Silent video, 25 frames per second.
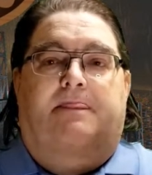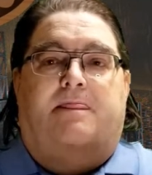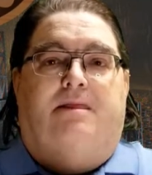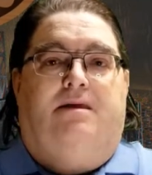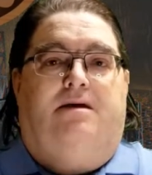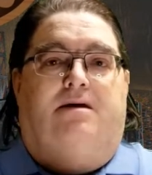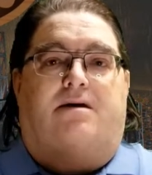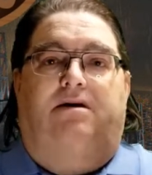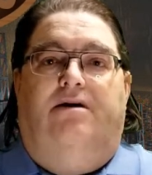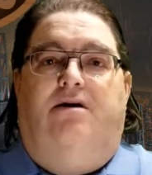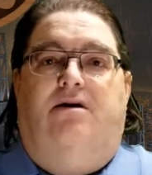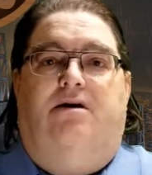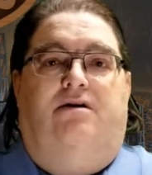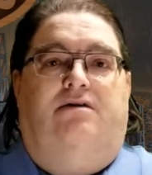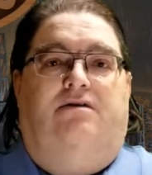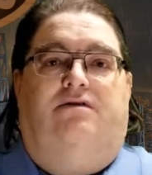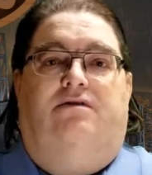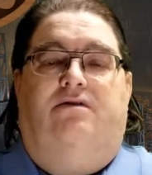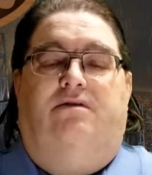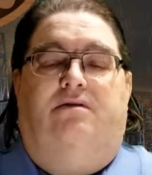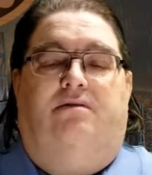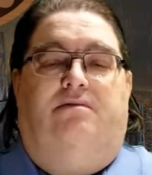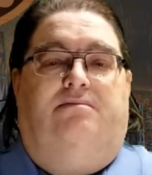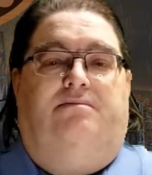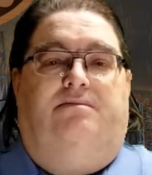It's
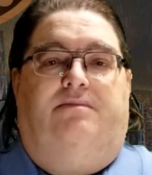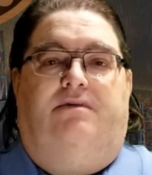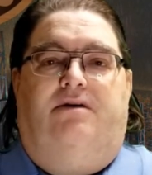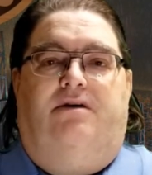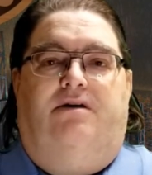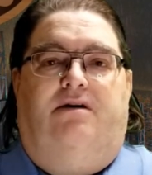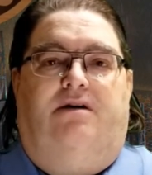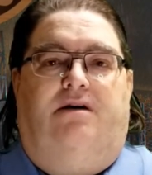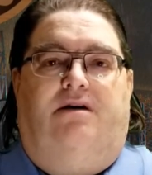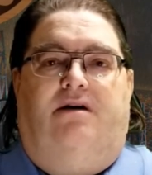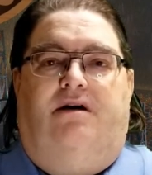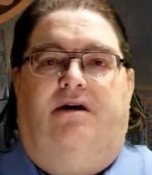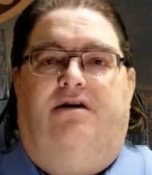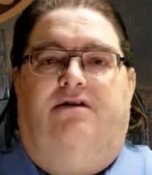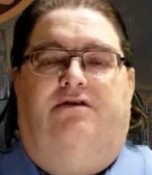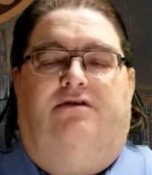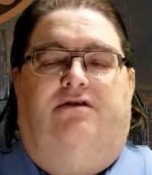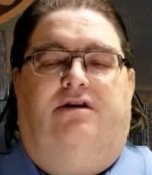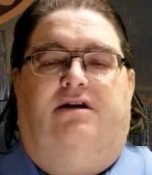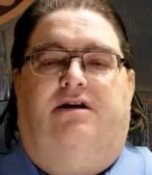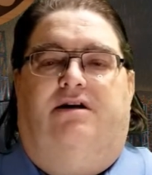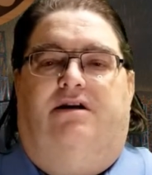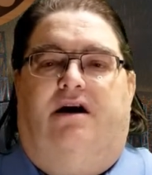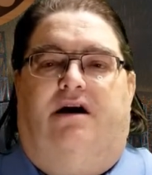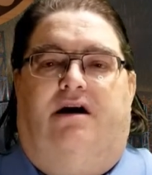
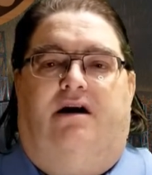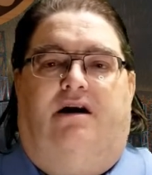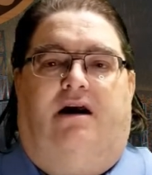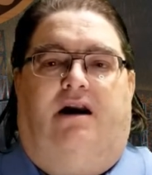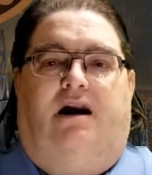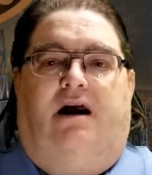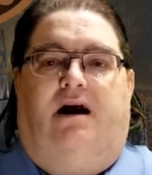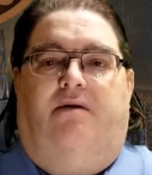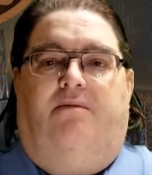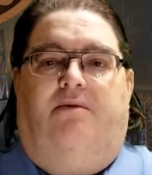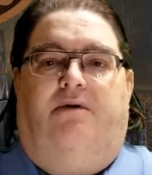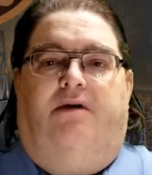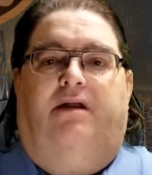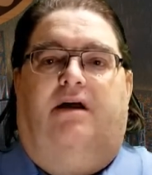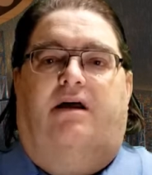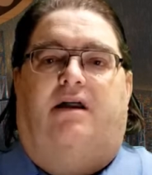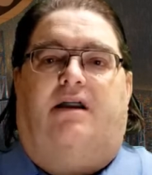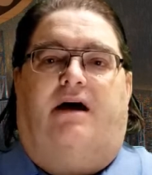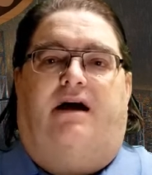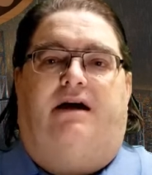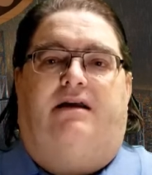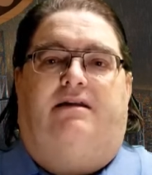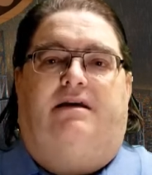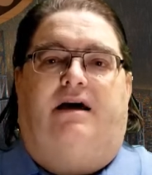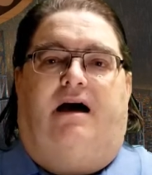easily done, and I really
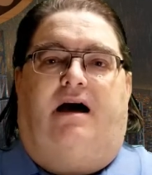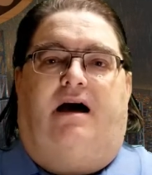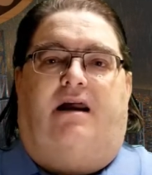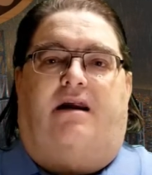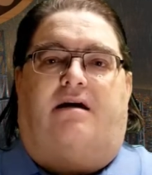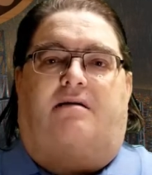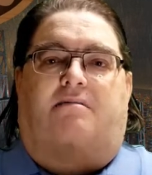like that.